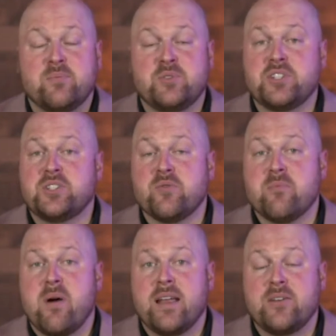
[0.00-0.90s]
just a
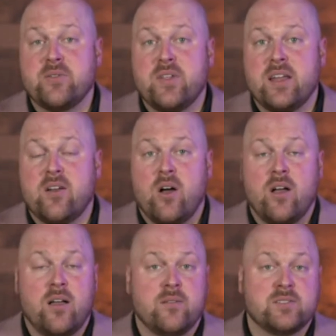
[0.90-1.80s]
reminder that
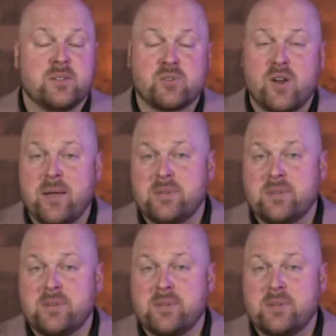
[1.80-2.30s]
subscribe